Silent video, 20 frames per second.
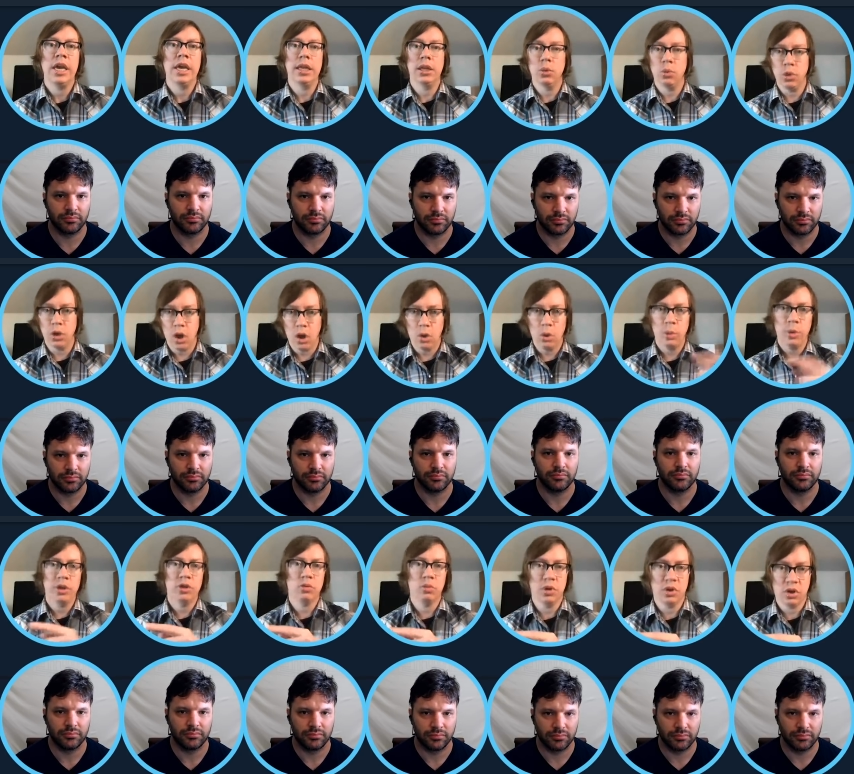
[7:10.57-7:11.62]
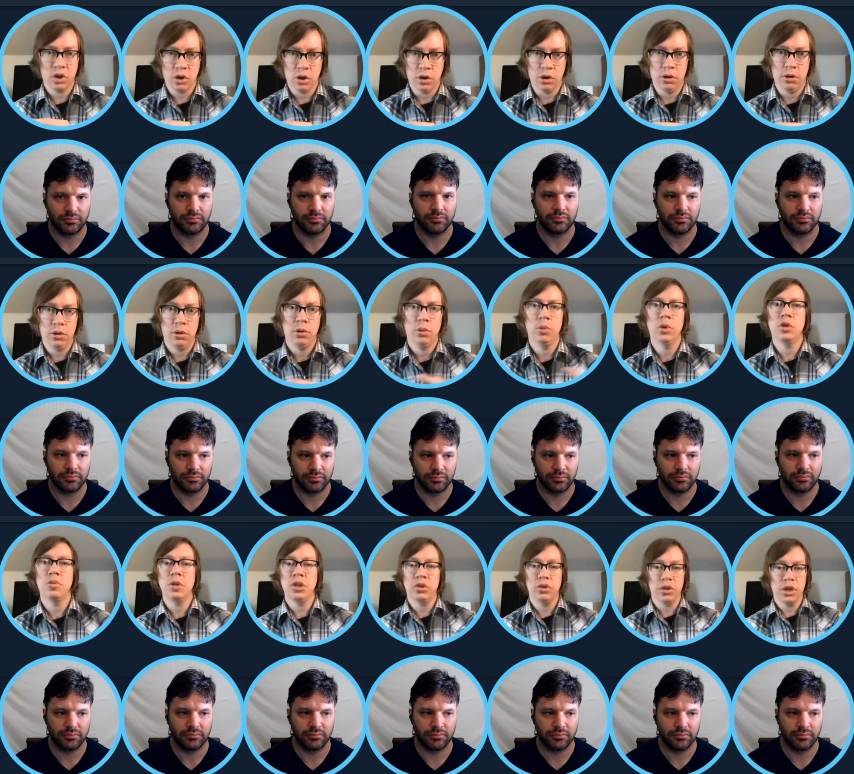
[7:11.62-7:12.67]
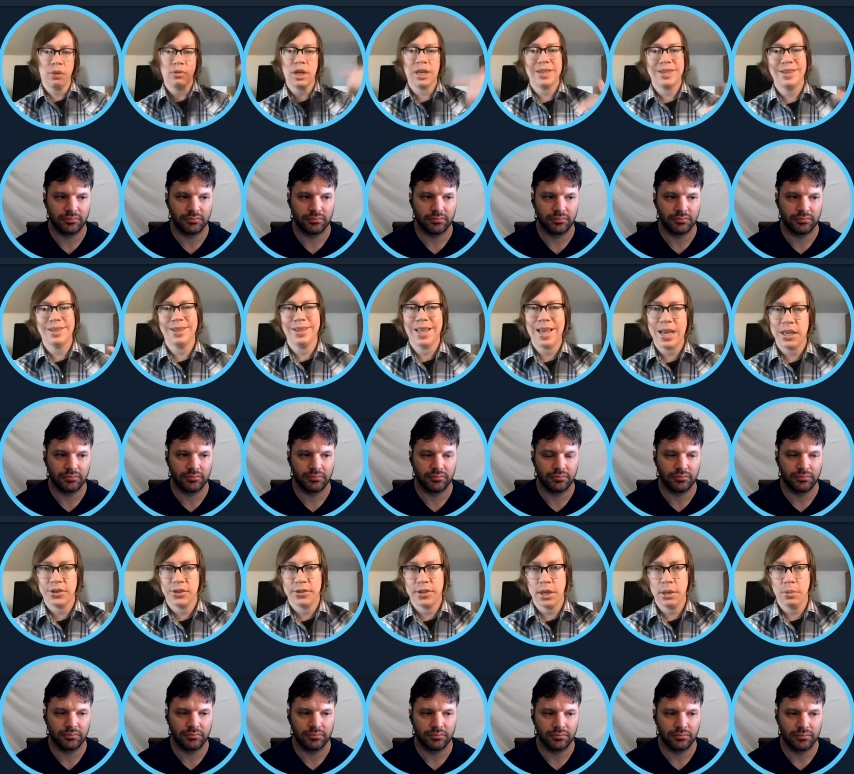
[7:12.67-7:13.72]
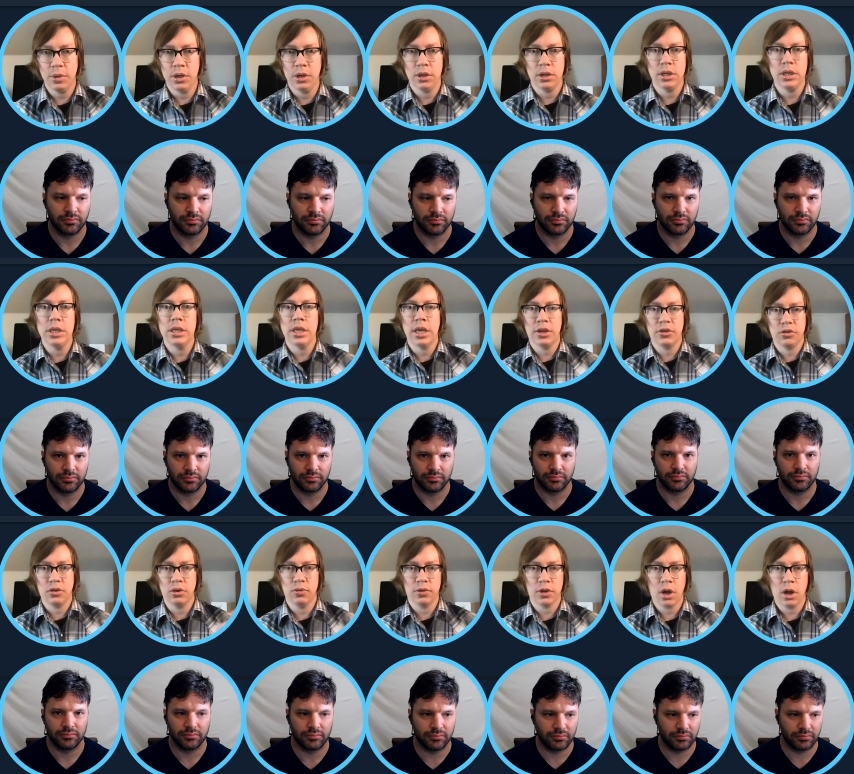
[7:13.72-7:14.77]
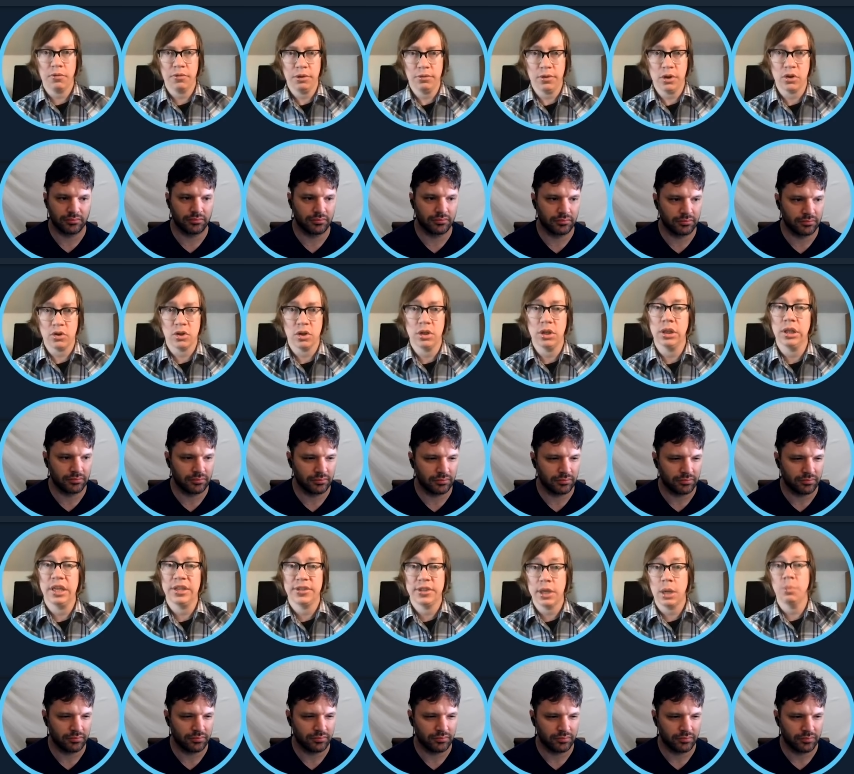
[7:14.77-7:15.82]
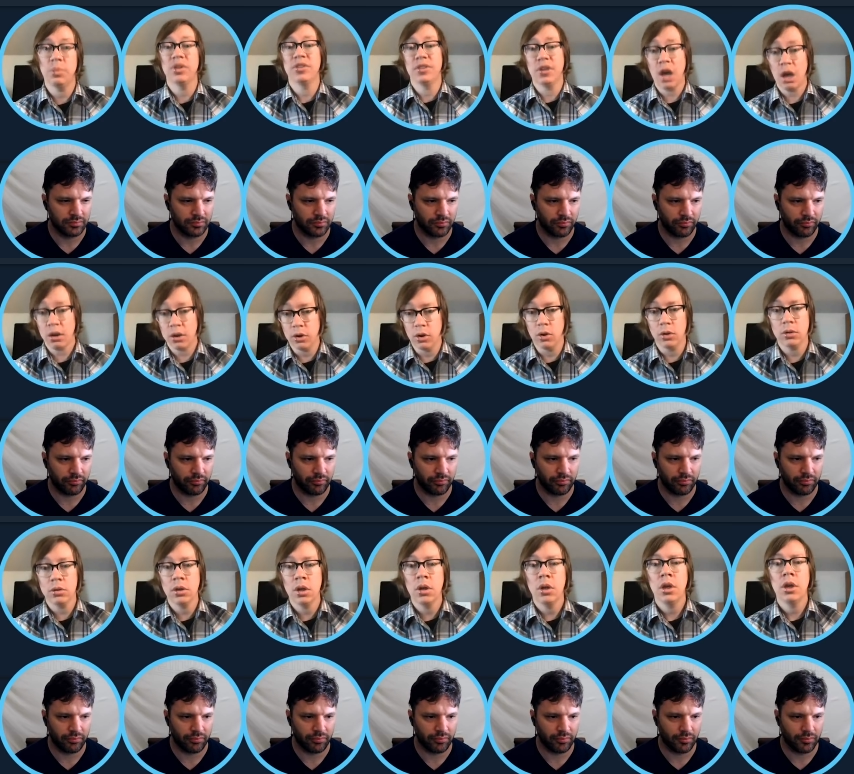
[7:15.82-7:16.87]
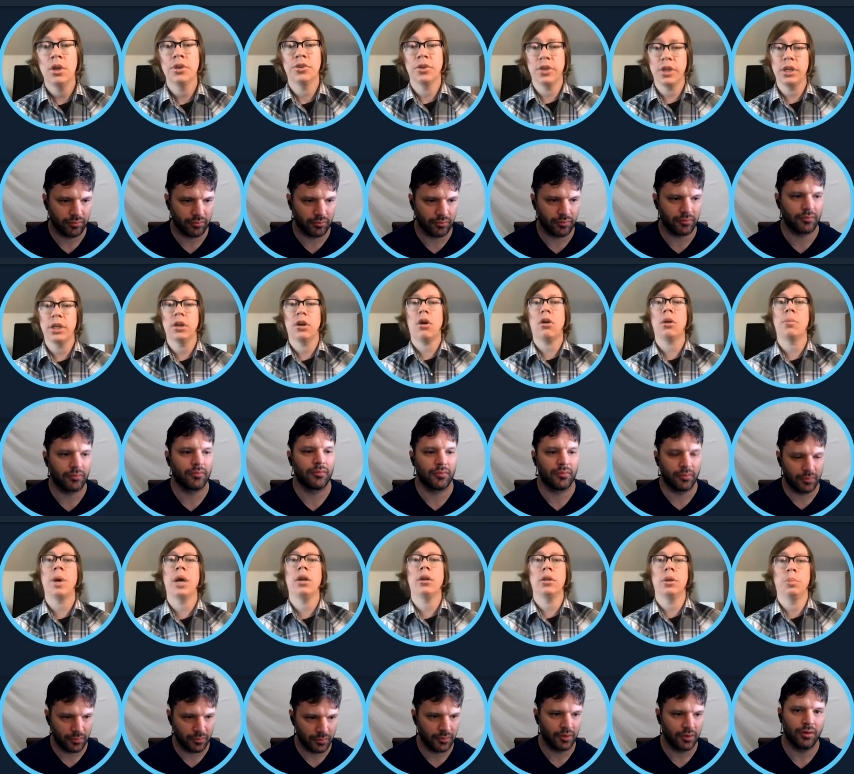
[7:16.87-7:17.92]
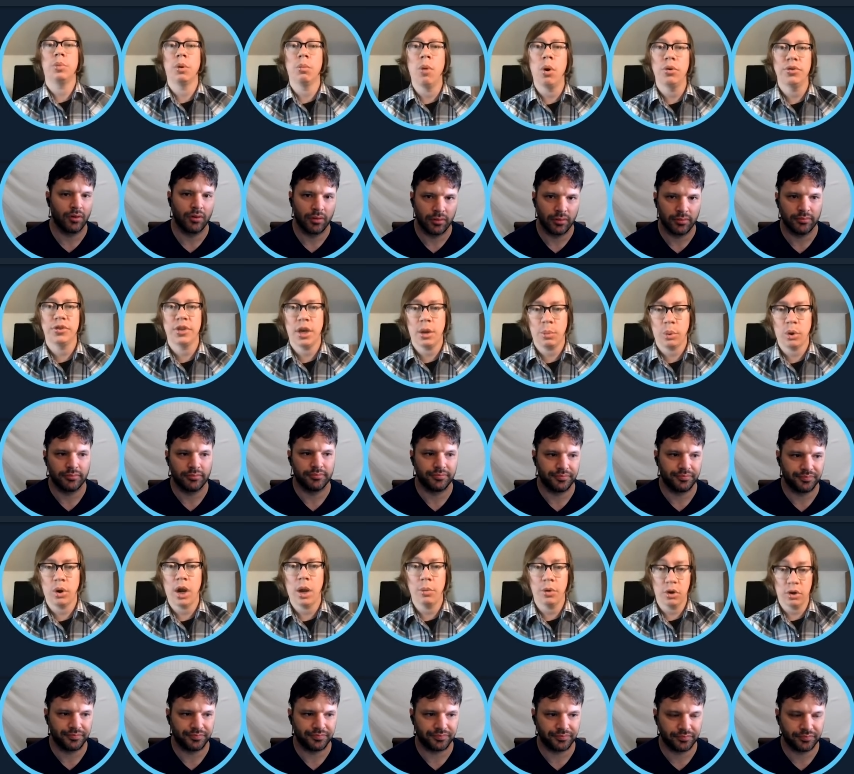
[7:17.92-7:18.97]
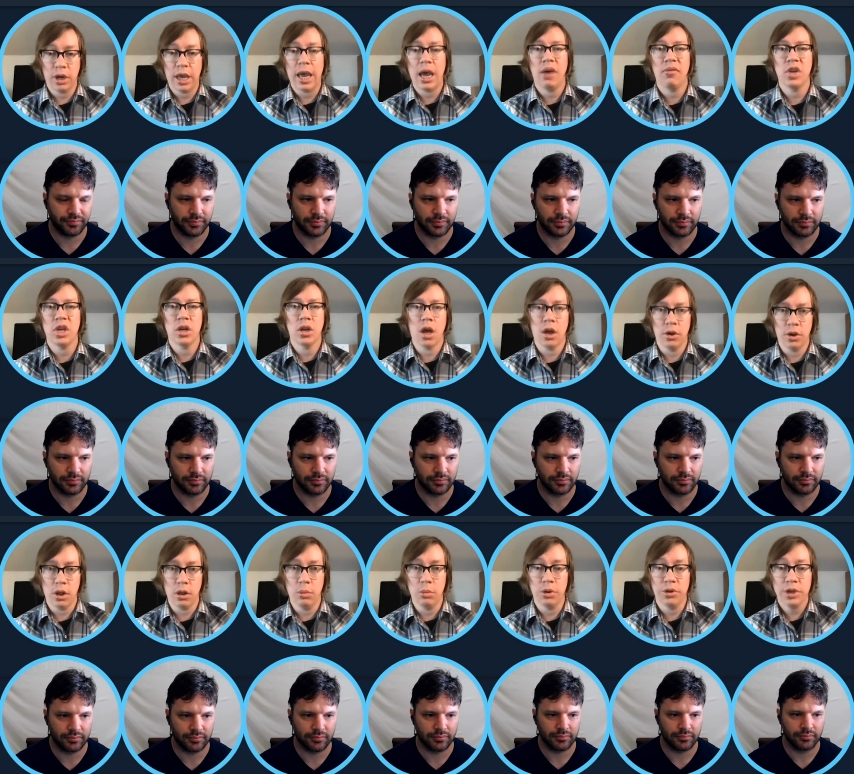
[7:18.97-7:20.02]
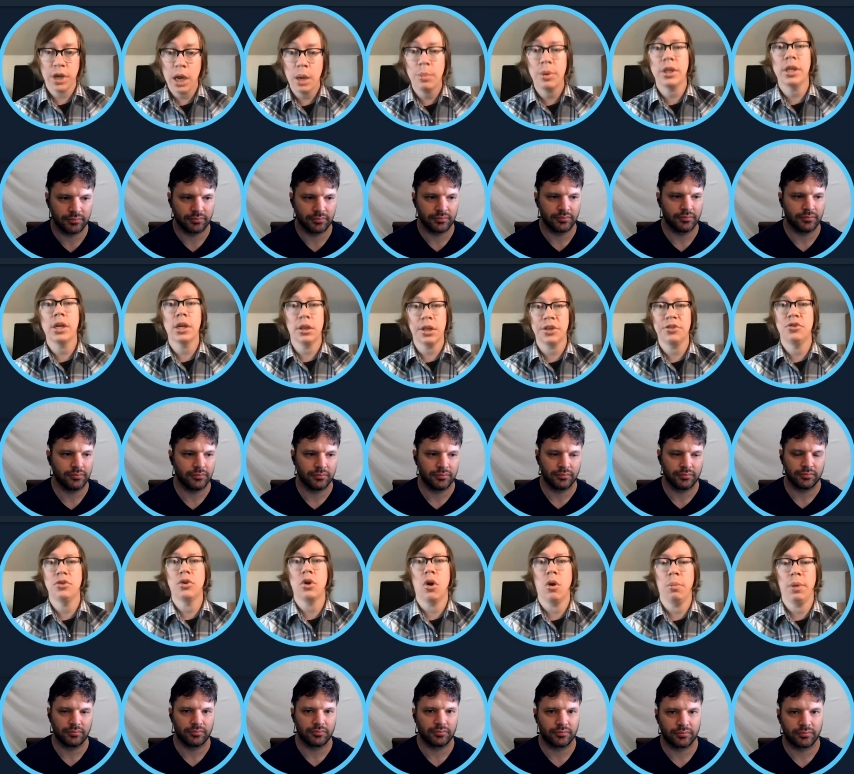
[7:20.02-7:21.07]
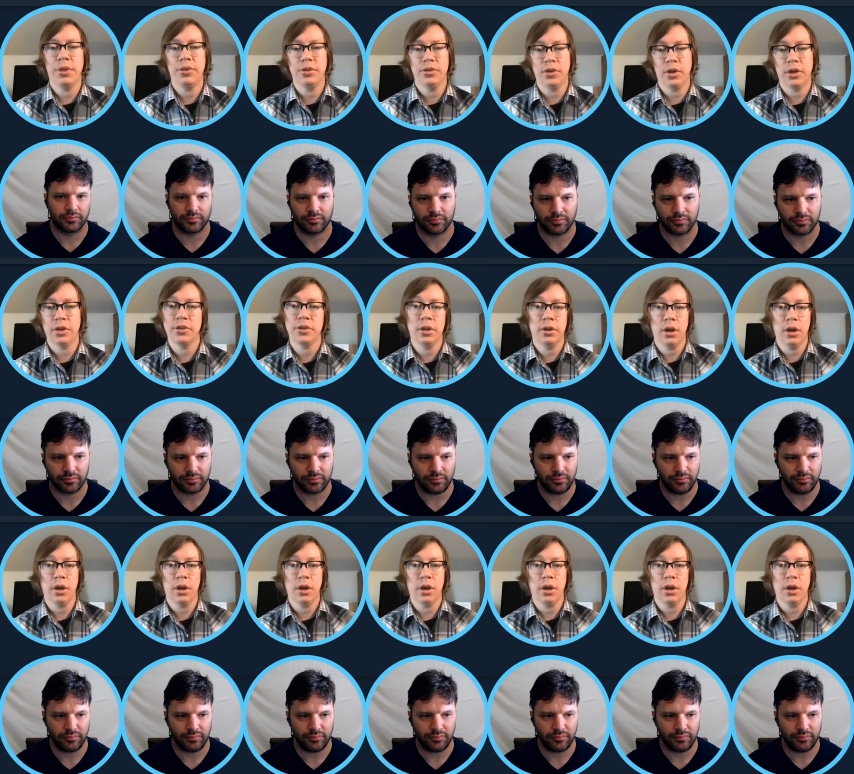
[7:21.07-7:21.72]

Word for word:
Speaker 1: and it will always return, which means you'll never get to the last statement in that serve coffee function unless temp is not null. So then it automatically promotes that parameter to having a non-nullable type, and then it lets you call methods on it